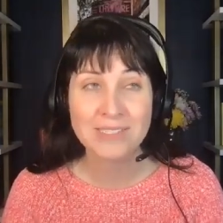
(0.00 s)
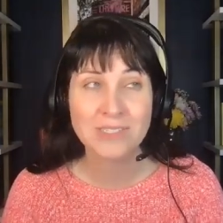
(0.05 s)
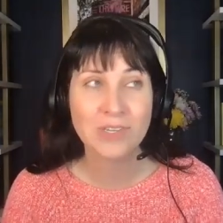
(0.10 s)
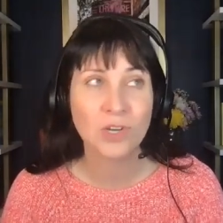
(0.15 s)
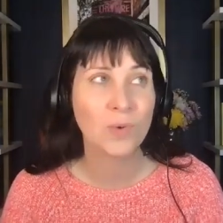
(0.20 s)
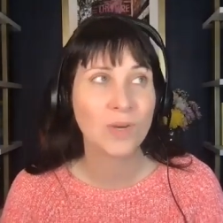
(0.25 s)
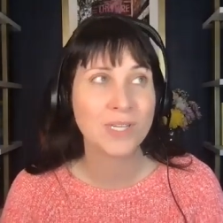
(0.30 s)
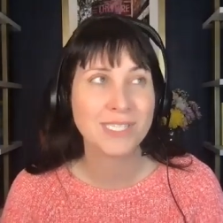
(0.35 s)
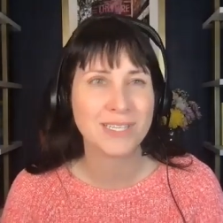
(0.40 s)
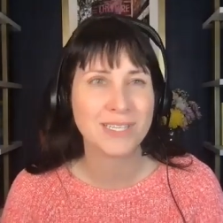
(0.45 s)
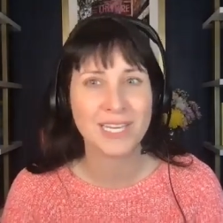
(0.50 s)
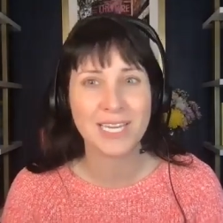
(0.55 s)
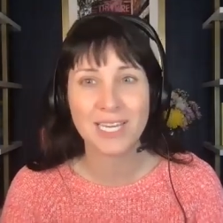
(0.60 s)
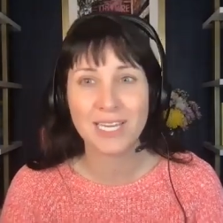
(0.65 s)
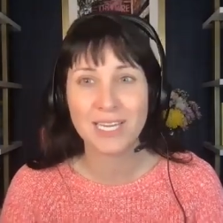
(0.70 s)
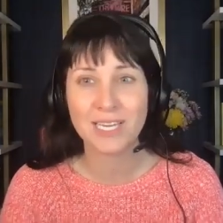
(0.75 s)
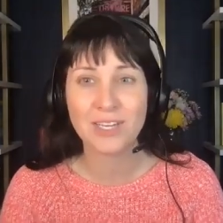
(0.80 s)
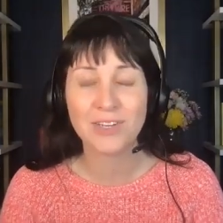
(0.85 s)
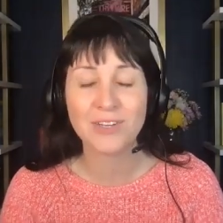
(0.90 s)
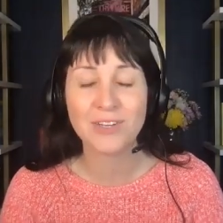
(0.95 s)
So it wasn't like a
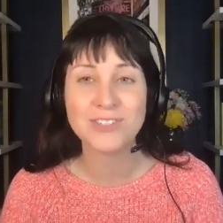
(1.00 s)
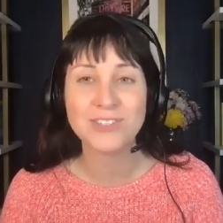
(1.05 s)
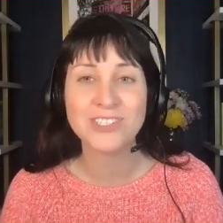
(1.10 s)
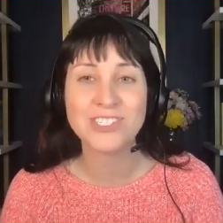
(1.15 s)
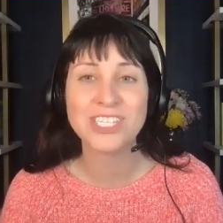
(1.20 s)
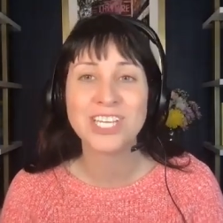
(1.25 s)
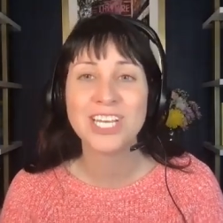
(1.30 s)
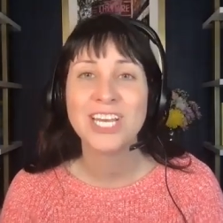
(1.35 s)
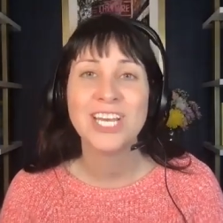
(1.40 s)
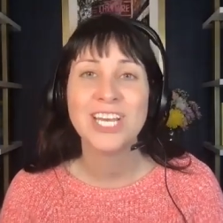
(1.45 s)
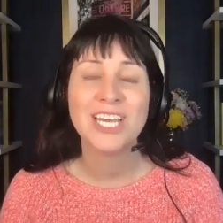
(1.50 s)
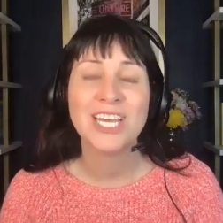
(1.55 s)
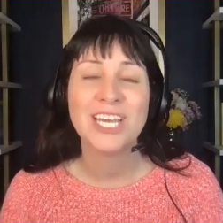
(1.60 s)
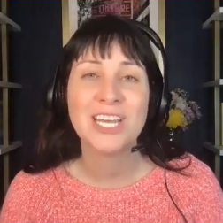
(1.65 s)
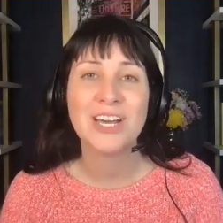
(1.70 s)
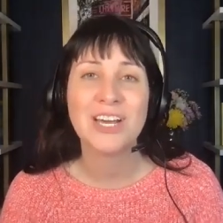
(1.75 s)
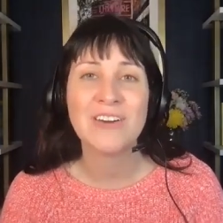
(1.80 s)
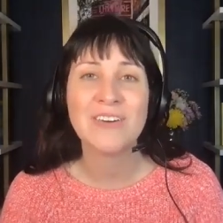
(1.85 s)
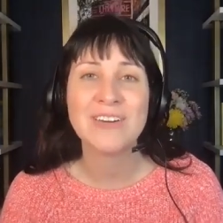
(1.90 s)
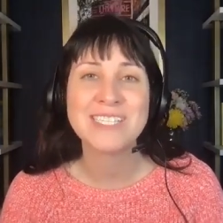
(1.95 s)
huge,
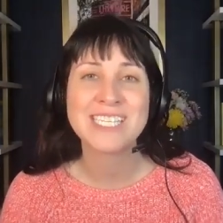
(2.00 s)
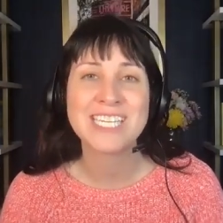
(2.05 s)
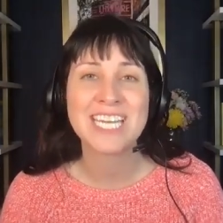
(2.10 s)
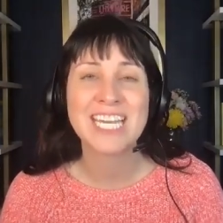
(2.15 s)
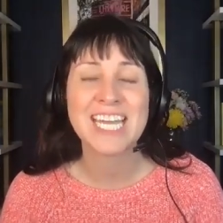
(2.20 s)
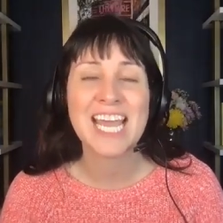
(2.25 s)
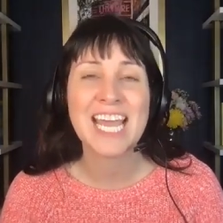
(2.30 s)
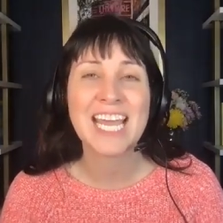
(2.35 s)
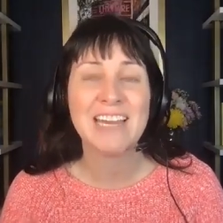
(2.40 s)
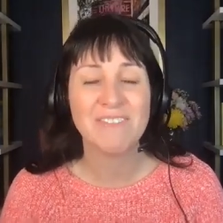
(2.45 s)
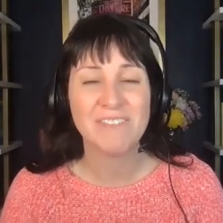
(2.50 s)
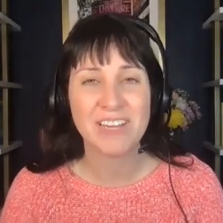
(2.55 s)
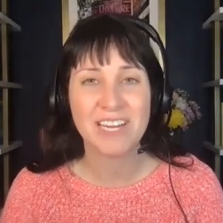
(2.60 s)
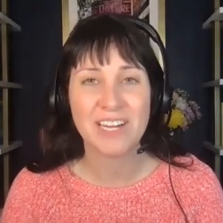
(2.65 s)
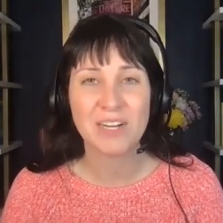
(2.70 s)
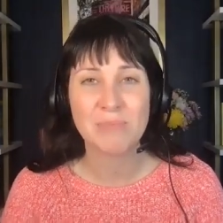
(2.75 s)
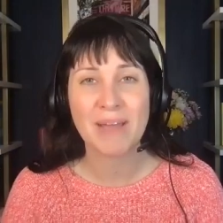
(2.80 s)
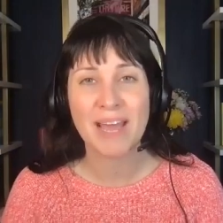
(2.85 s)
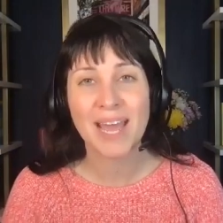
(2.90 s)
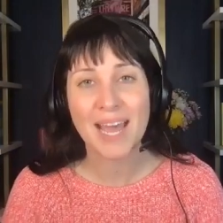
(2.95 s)
it wasn't an
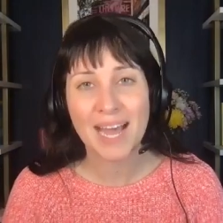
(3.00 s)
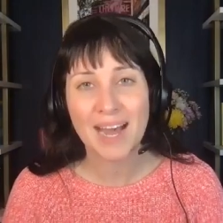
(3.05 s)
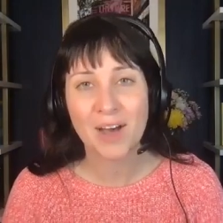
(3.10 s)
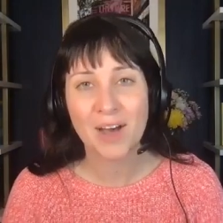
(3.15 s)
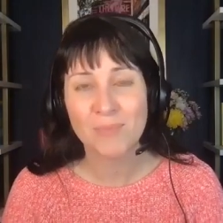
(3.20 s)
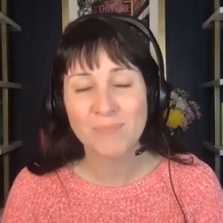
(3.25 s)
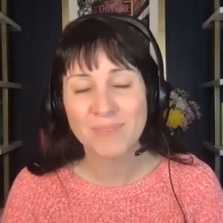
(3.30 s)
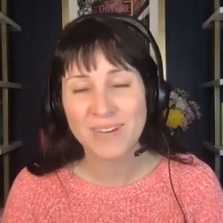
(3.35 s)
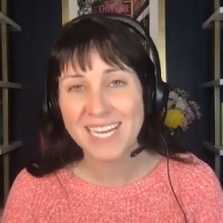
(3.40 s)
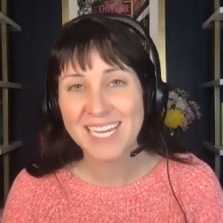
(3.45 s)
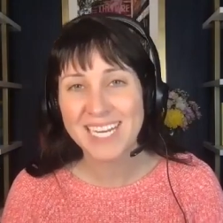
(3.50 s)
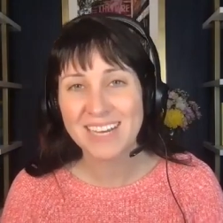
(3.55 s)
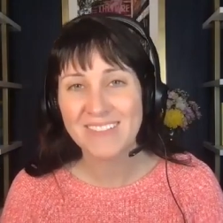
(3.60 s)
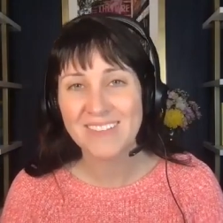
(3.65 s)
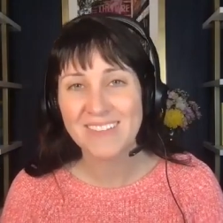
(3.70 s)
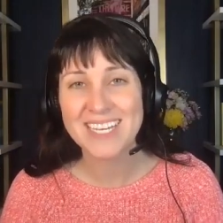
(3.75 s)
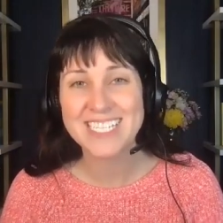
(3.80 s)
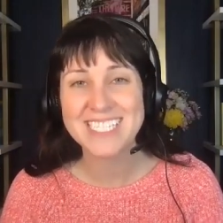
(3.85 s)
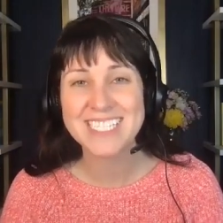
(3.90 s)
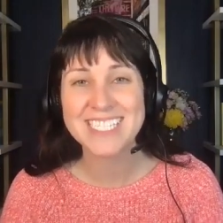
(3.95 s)
eight-figure payout, but it
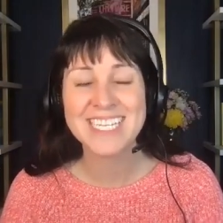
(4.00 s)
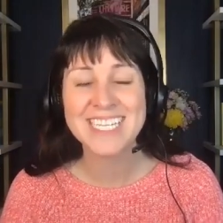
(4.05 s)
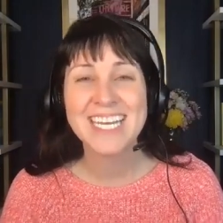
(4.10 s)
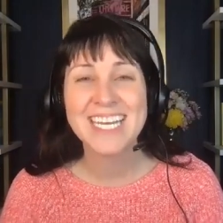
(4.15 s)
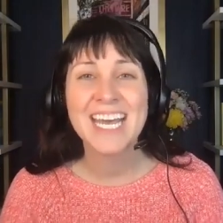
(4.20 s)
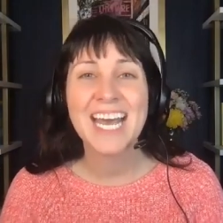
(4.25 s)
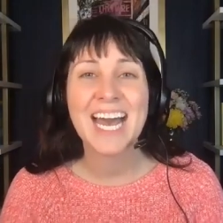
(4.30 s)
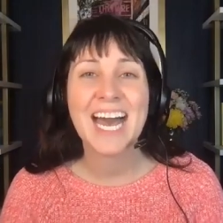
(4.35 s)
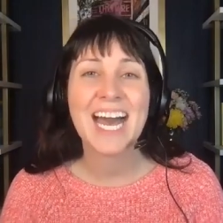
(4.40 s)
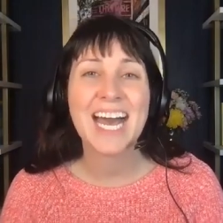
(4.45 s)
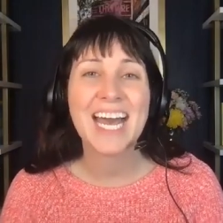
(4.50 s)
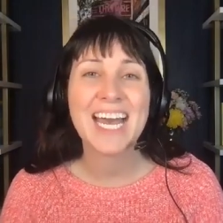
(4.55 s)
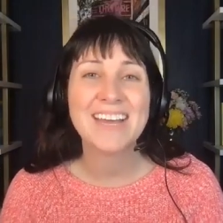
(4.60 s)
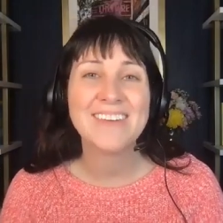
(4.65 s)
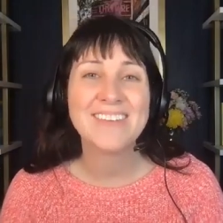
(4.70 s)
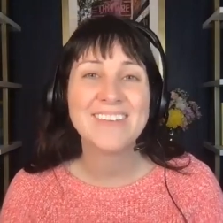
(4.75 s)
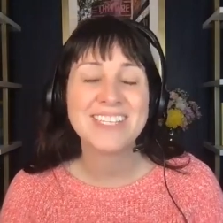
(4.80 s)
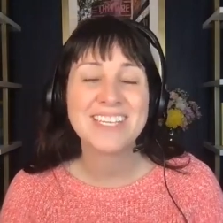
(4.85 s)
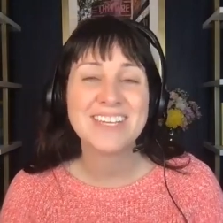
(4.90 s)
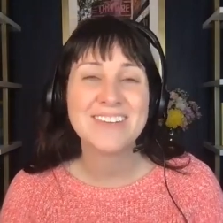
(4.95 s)
was
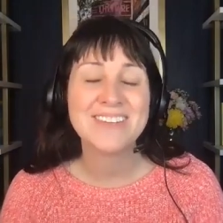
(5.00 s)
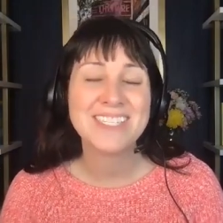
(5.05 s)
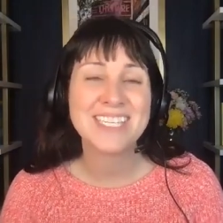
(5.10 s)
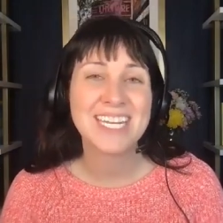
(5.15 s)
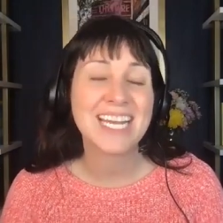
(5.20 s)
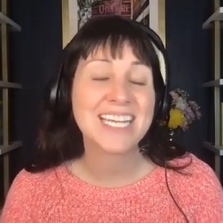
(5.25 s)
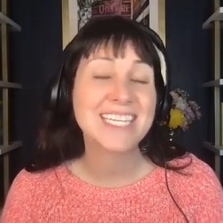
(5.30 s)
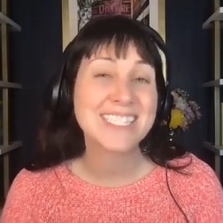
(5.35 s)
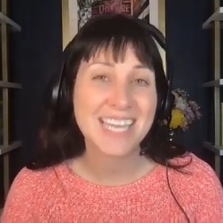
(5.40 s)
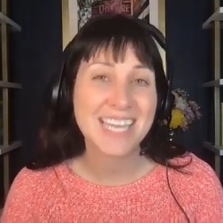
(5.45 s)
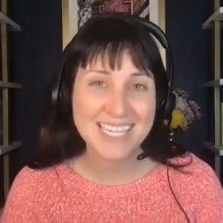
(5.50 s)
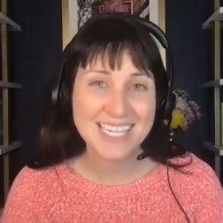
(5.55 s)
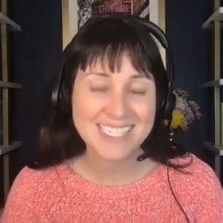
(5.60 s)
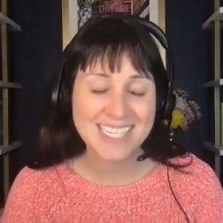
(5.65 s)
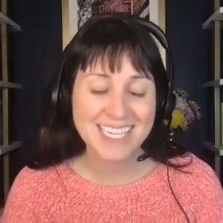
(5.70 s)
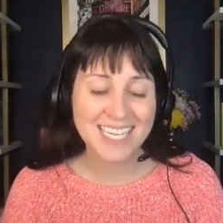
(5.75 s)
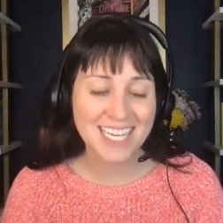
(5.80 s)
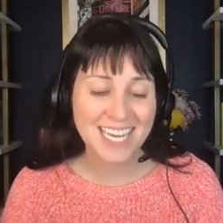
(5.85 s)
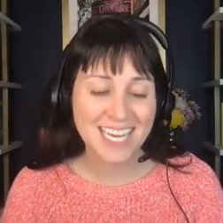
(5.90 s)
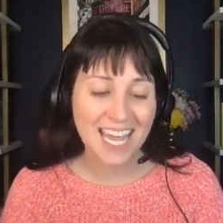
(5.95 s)
a nice
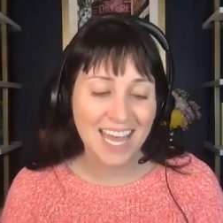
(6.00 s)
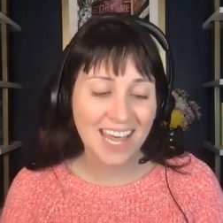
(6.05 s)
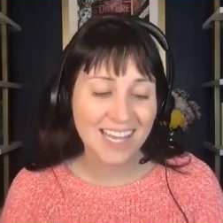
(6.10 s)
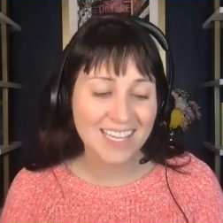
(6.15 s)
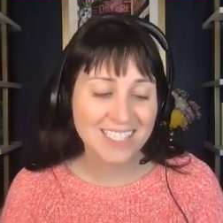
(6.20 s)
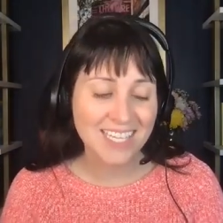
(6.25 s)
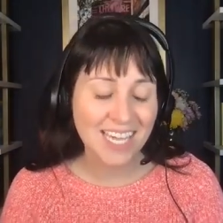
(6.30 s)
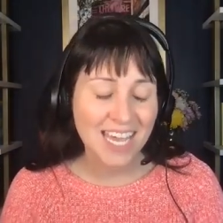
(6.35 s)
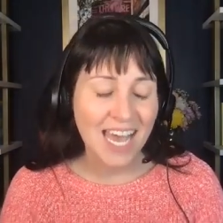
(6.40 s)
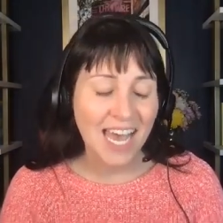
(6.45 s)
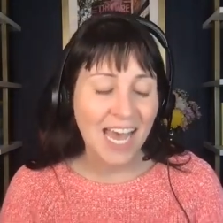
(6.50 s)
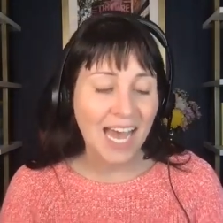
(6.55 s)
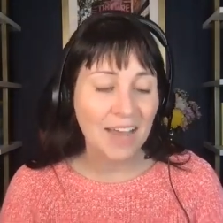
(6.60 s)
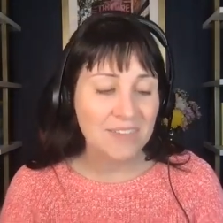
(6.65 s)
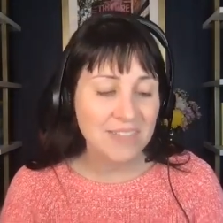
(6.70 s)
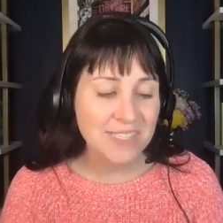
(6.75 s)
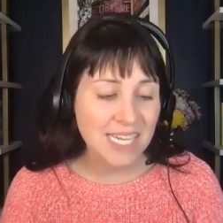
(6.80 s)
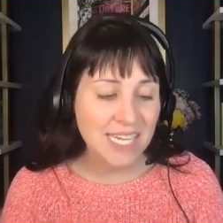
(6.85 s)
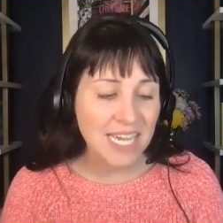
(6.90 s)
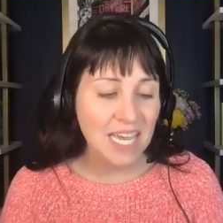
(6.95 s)
exit. And I
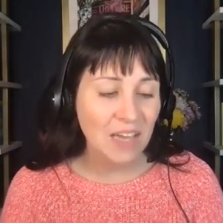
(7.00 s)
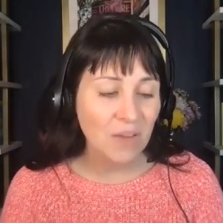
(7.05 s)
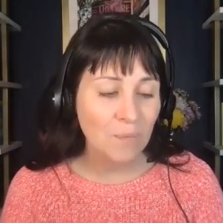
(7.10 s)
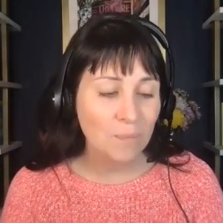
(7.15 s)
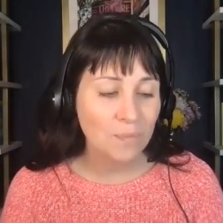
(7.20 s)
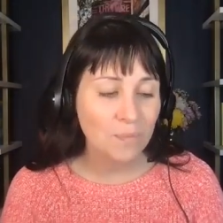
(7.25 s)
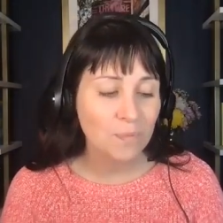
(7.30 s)
would say